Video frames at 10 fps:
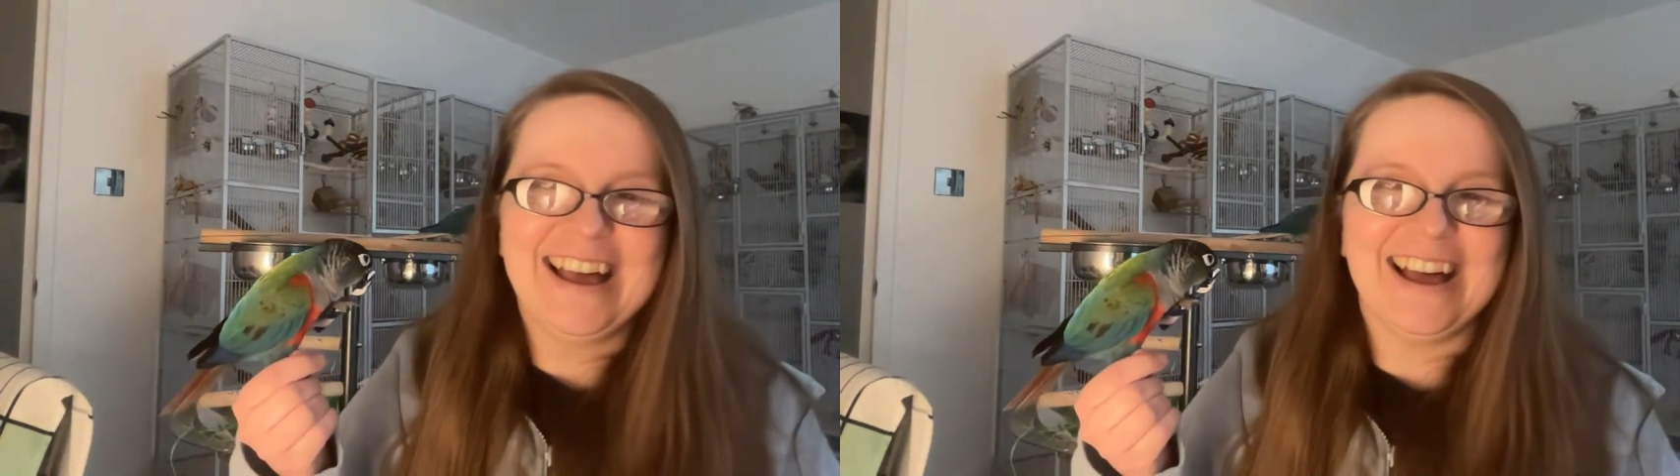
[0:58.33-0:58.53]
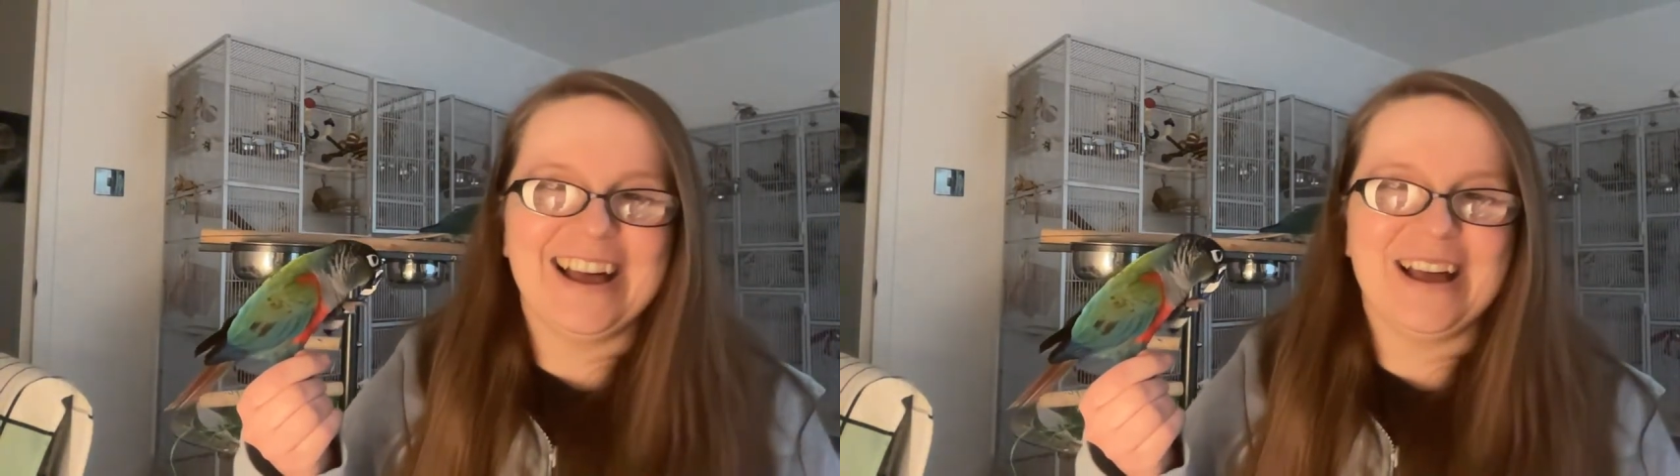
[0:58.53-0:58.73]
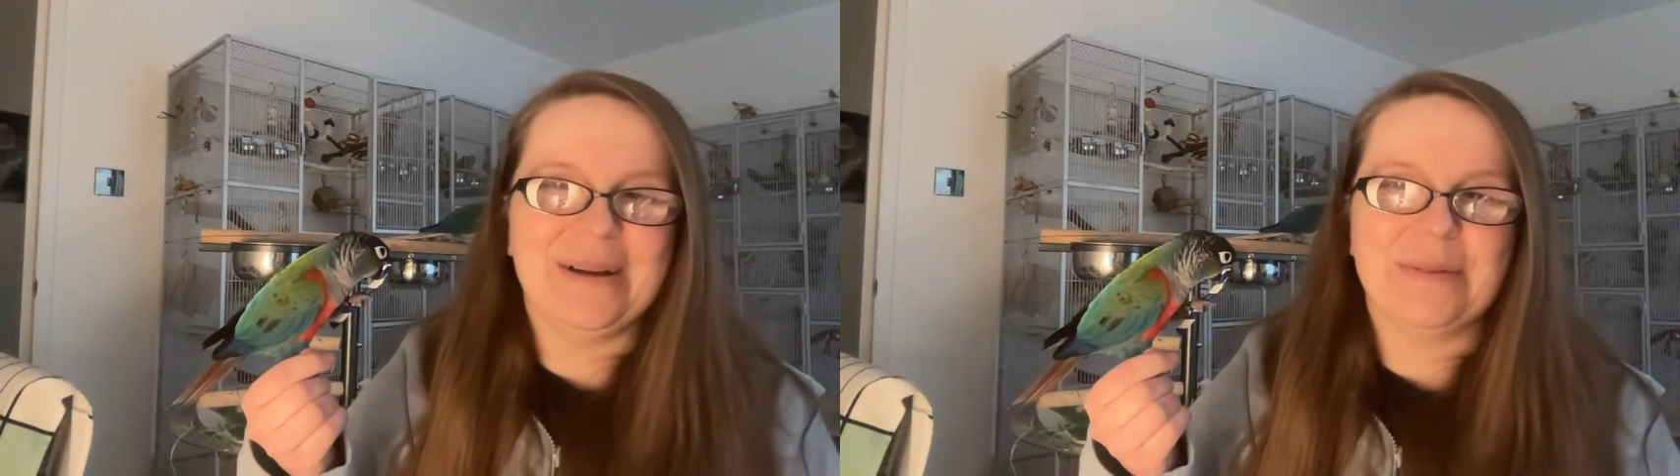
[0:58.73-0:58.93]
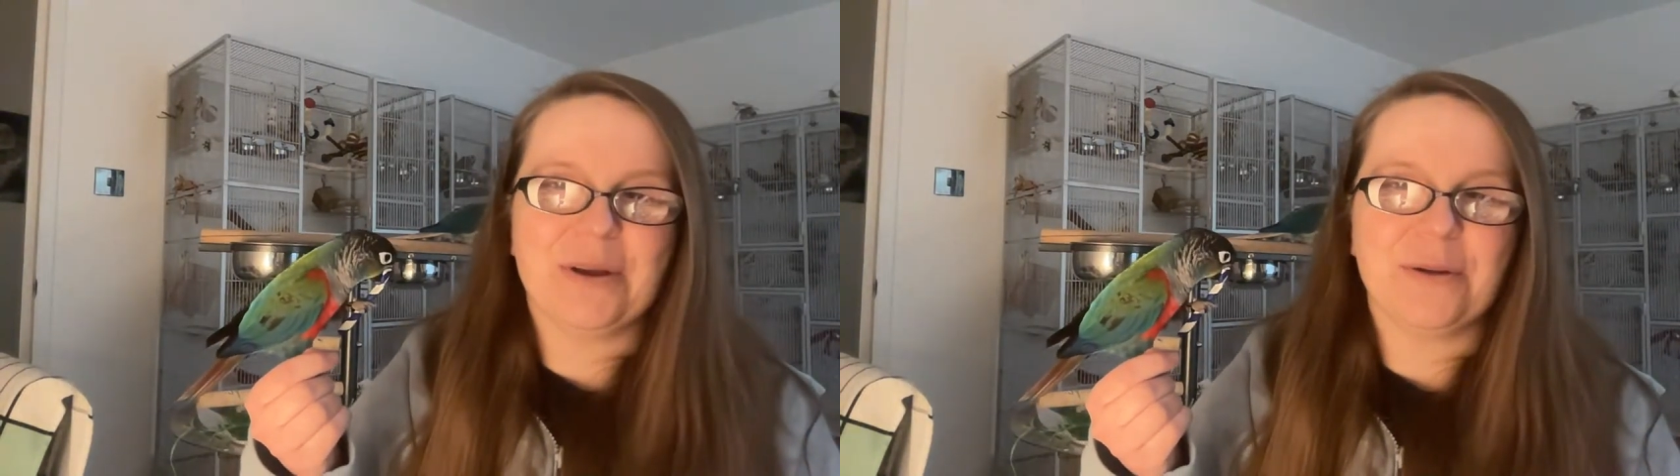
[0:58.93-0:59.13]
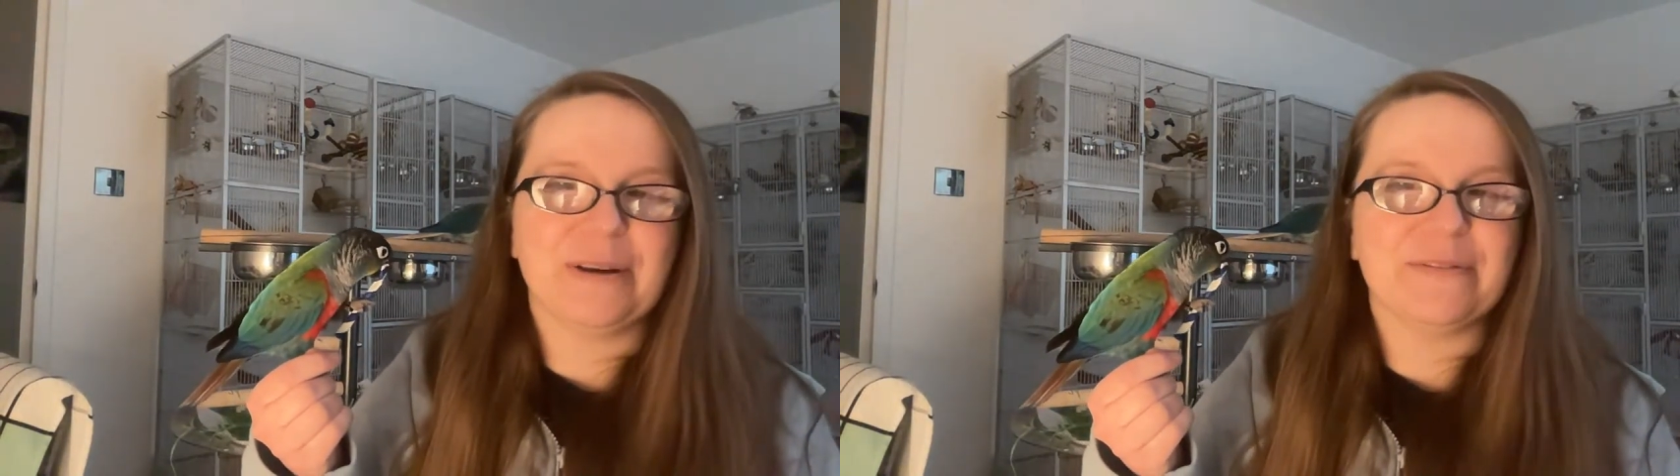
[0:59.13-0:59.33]
um,
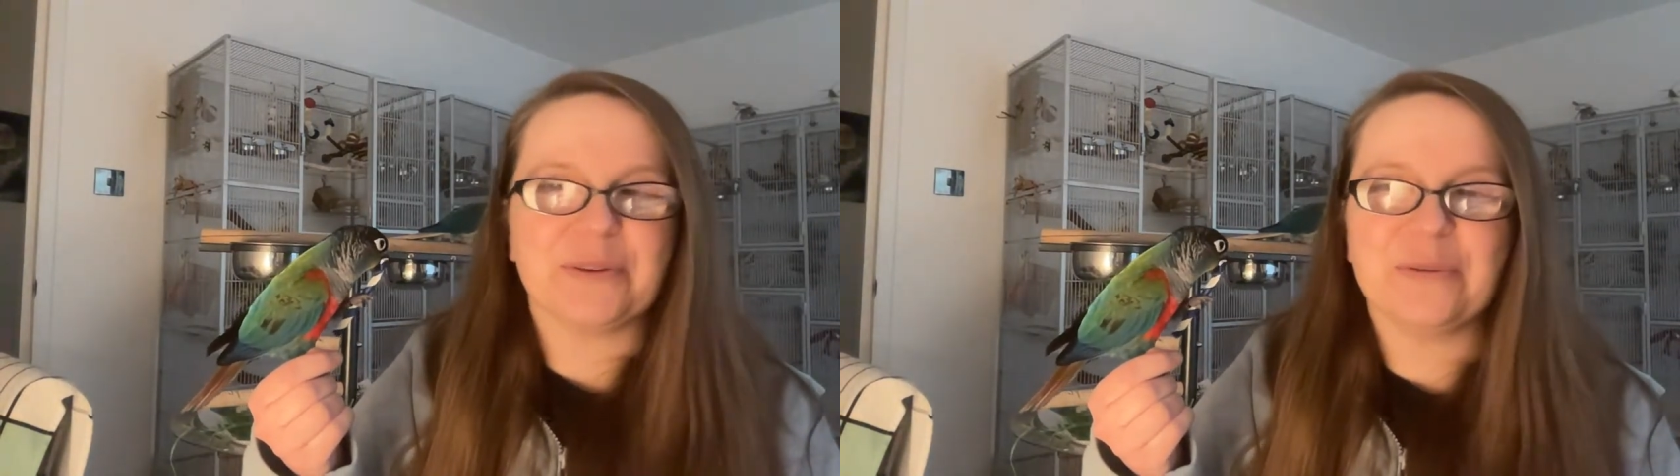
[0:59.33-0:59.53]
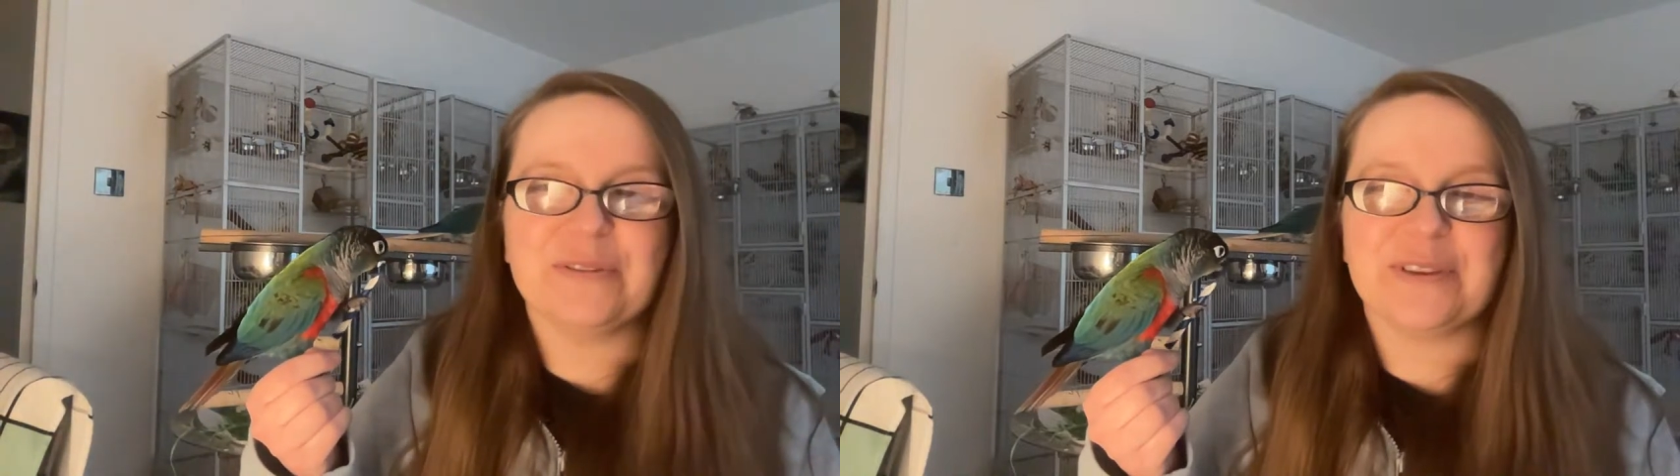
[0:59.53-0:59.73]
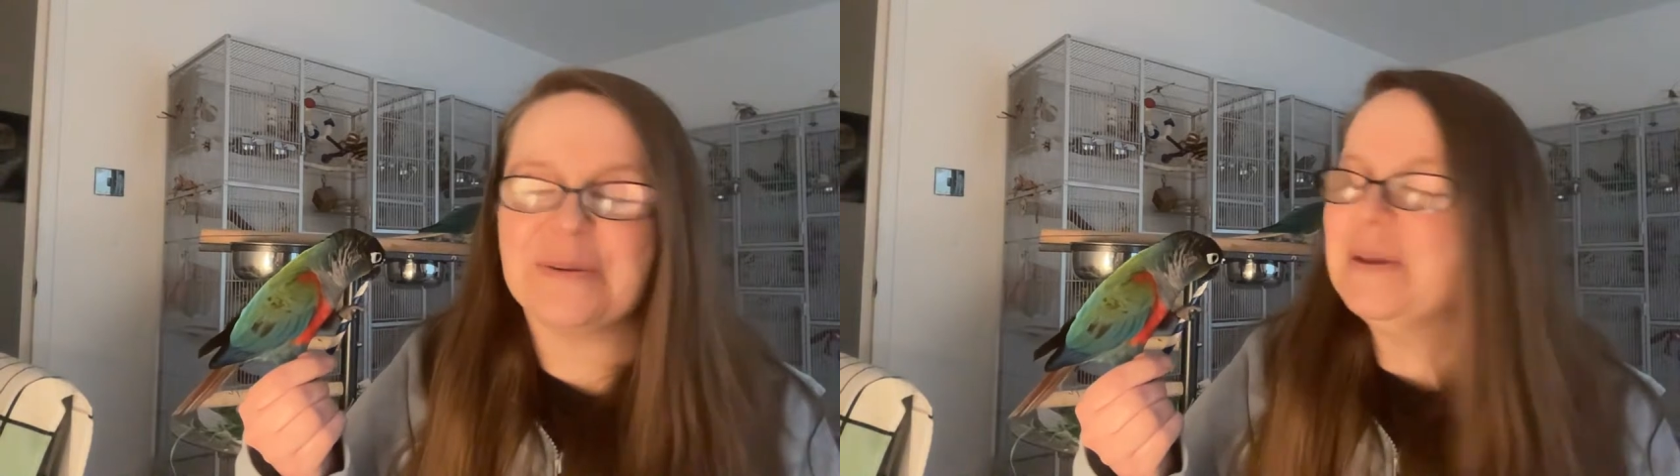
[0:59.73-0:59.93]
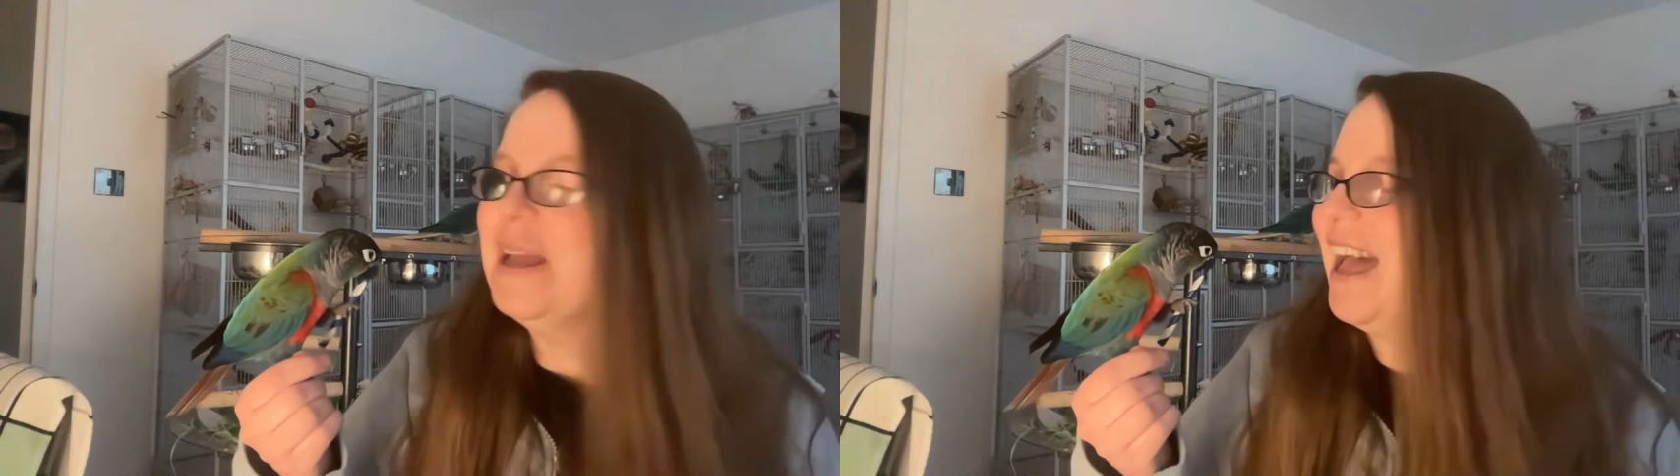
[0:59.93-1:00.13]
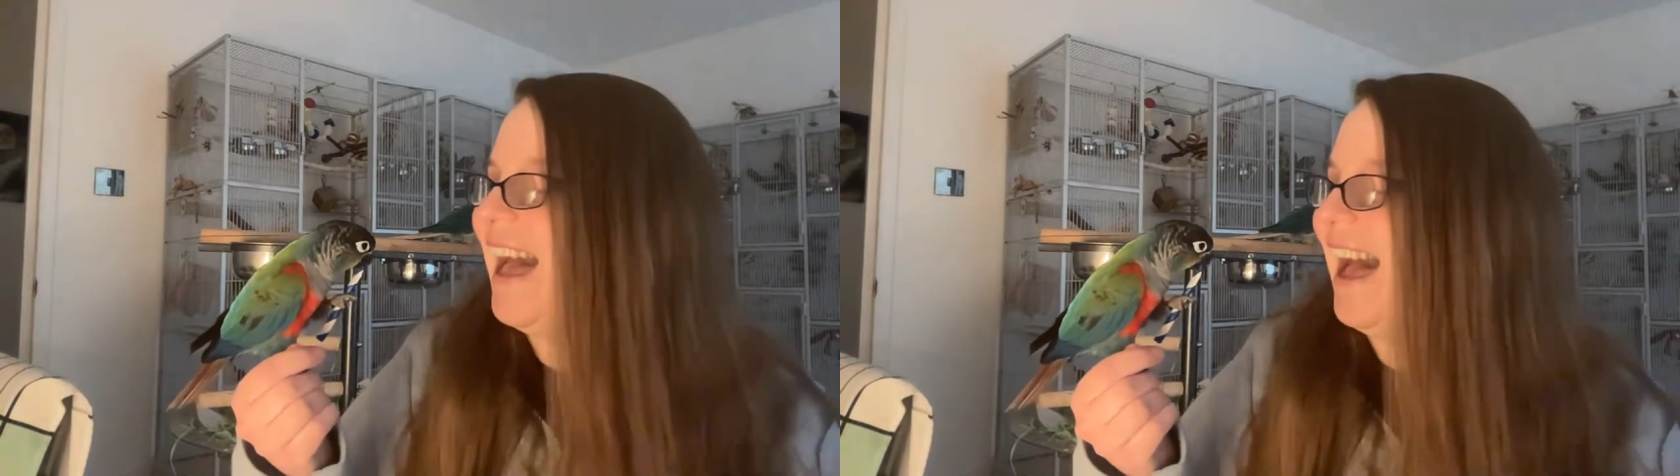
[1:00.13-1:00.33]
who loves all of you.
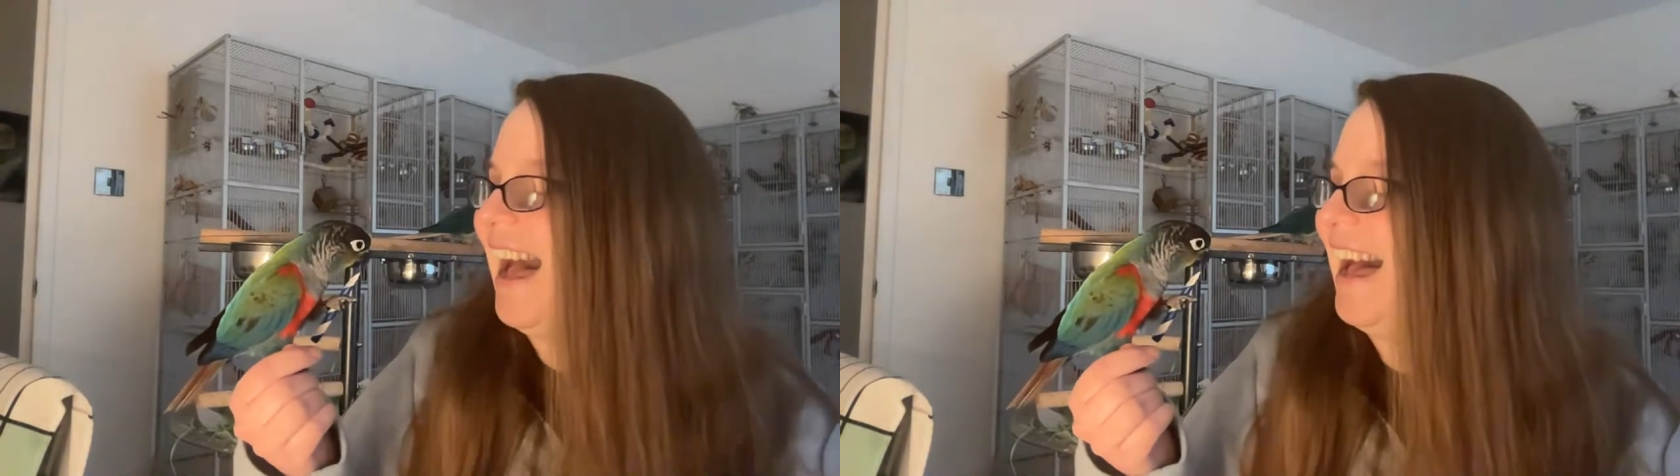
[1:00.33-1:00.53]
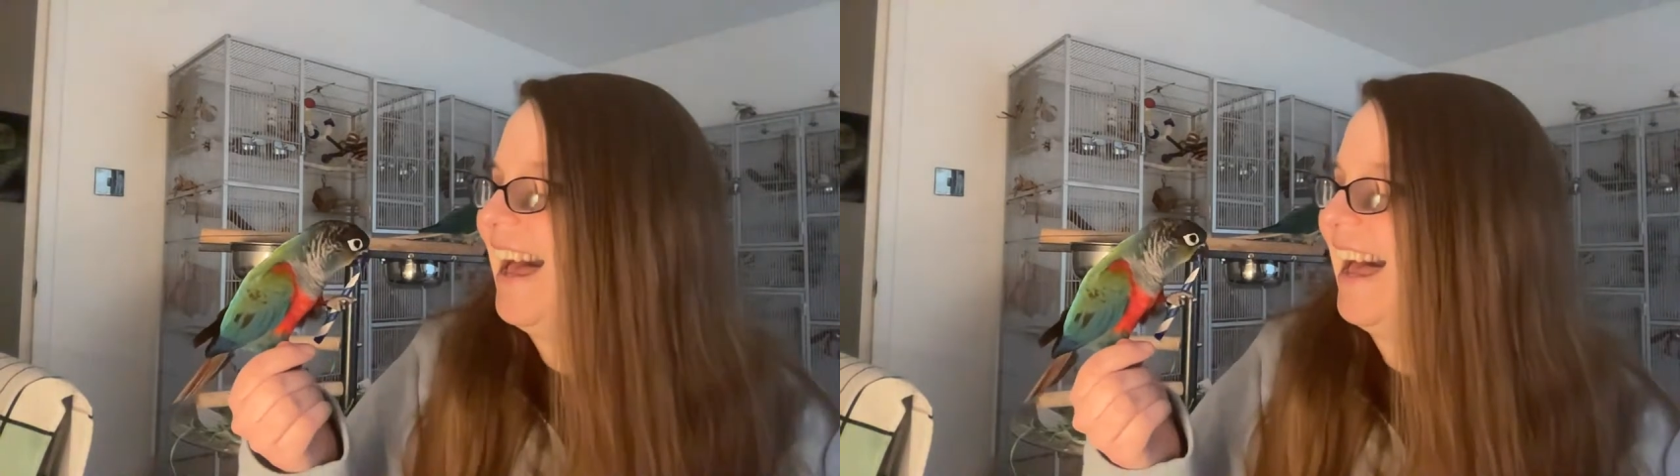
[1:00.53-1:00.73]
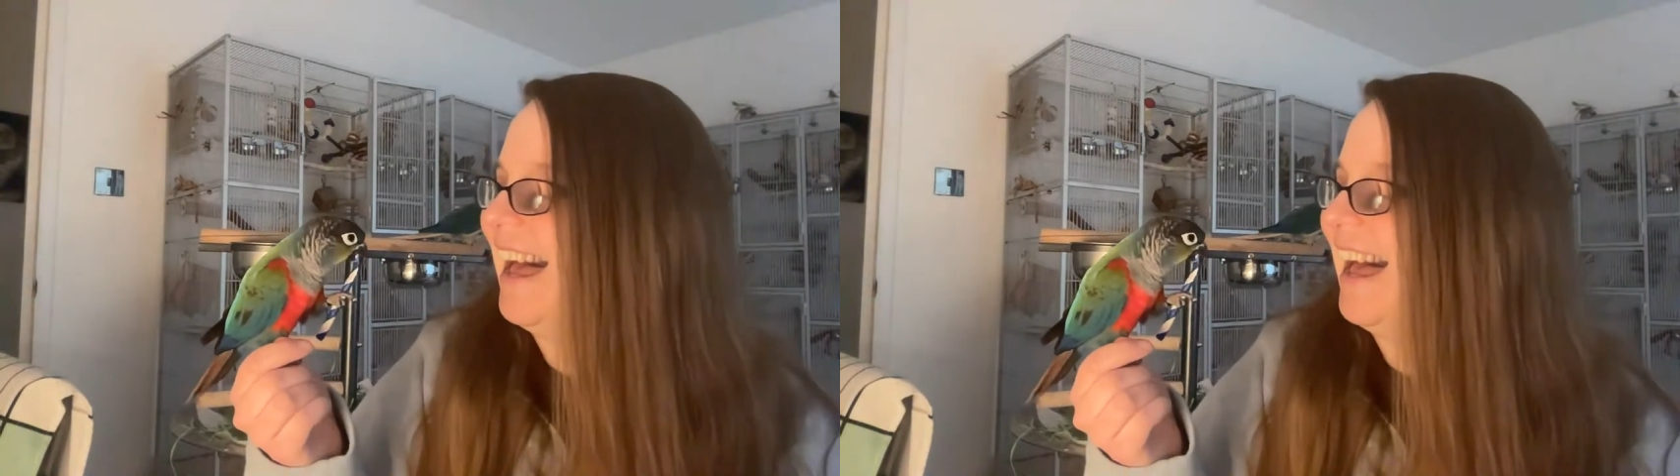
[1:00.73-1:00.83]
Uh,